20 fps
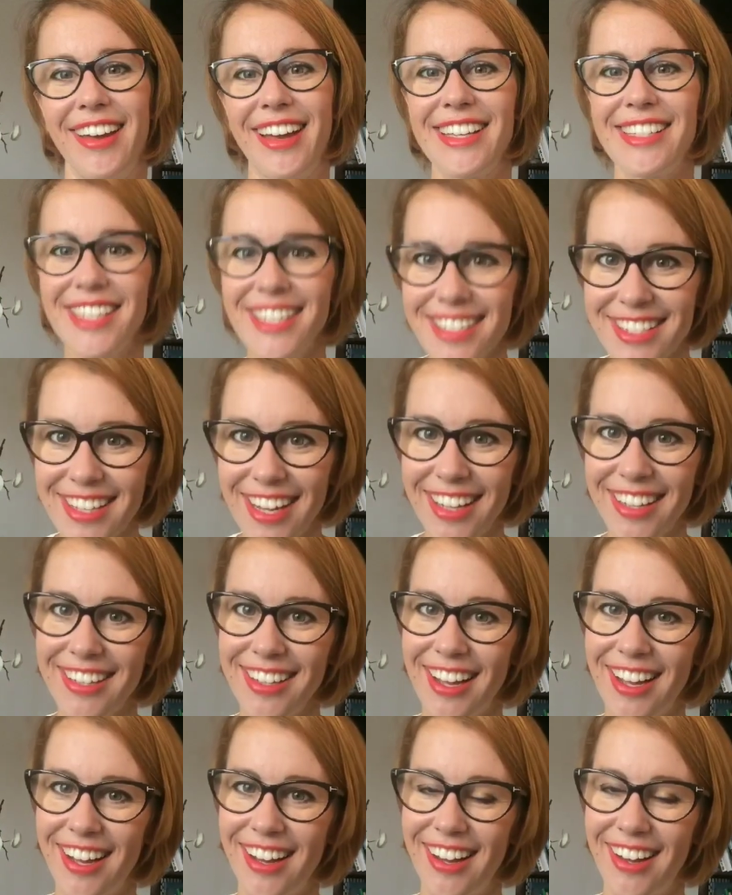as I said,
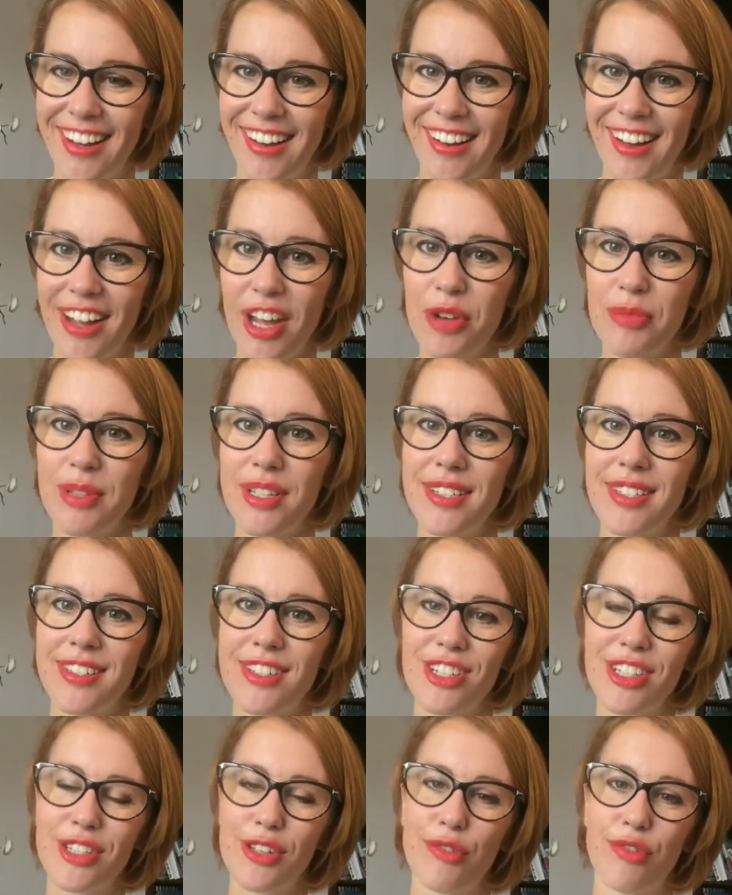I hope this is
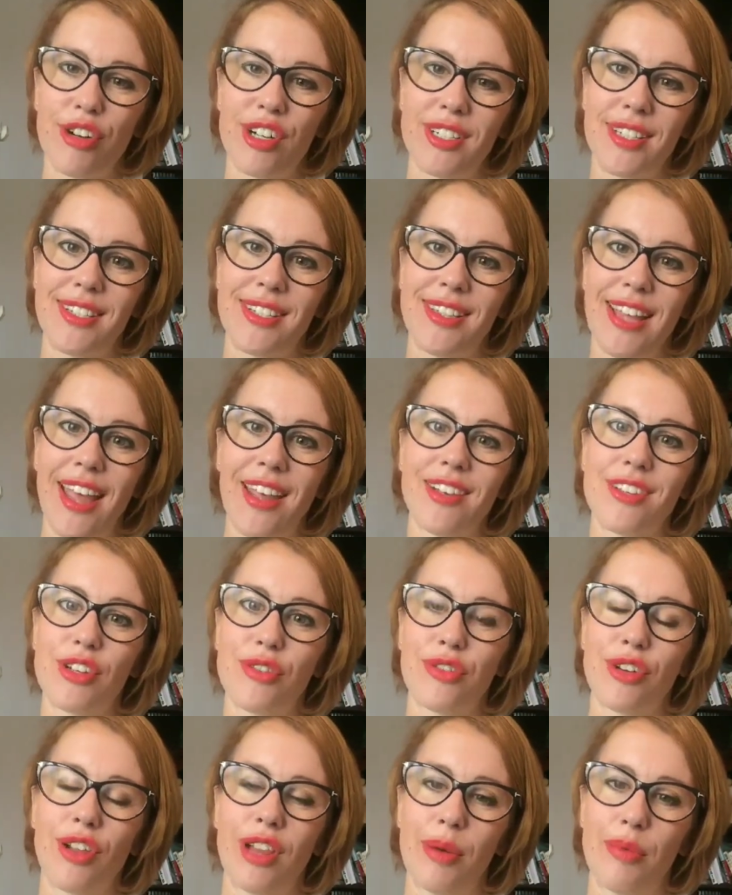just the first stage
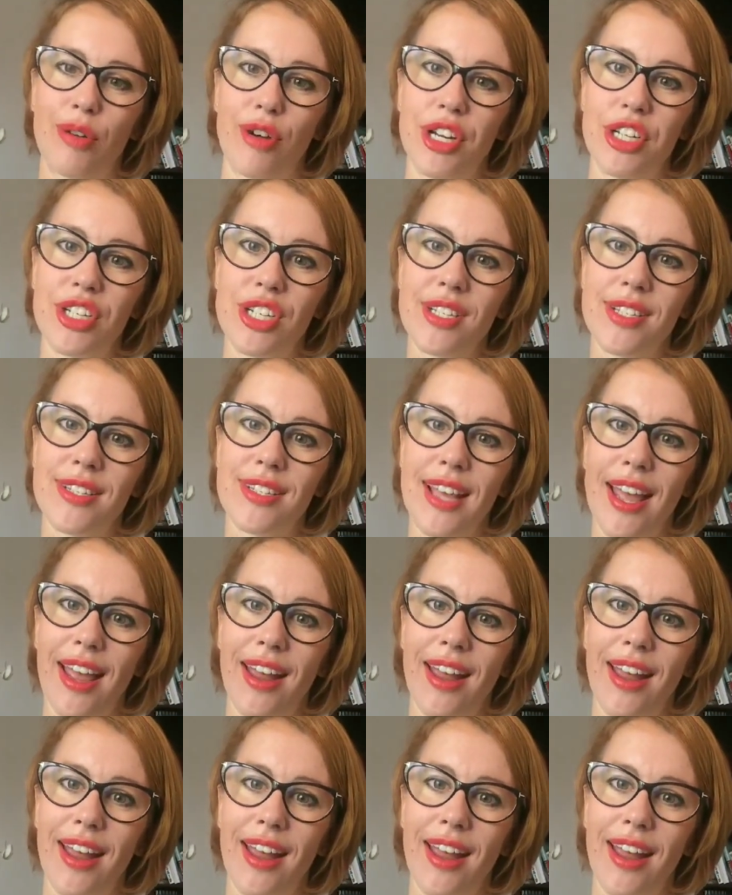of collaborations,